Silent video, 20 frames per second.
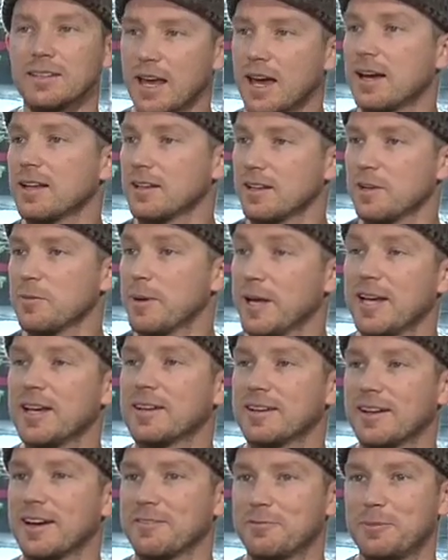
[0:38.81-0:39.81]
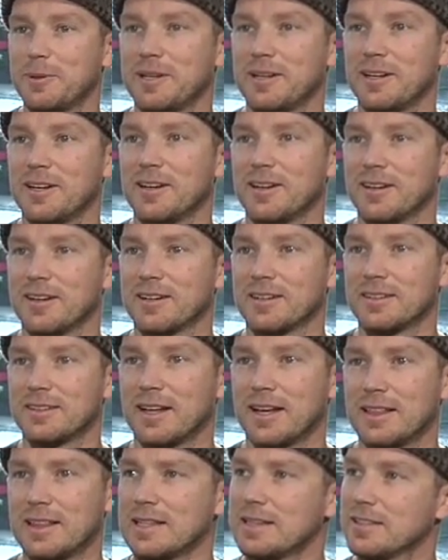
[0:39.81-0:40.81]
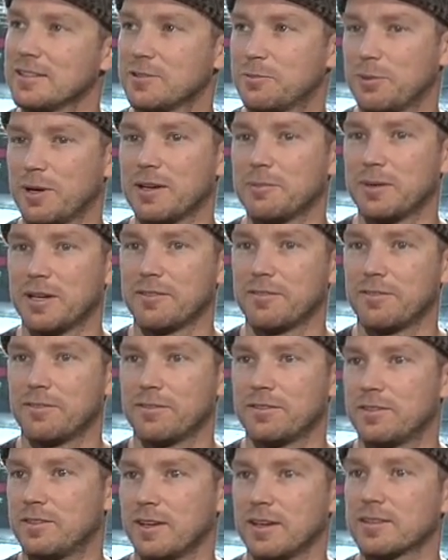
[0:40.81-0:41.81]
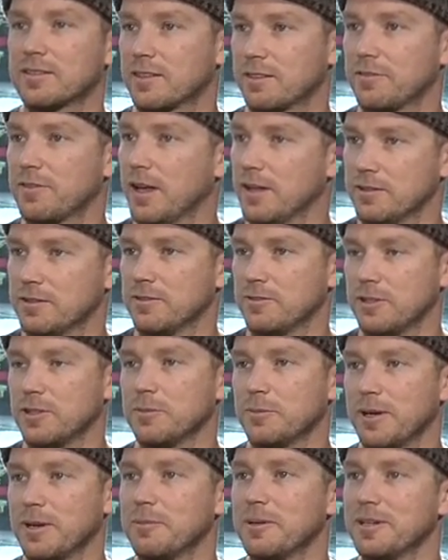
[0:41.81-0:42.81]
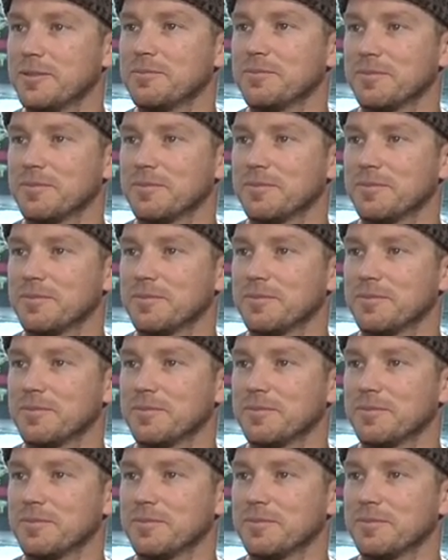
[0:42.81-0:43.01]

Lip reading: Yeah, a little bit. I've been here, I think this is probably my 6th festival, maybe.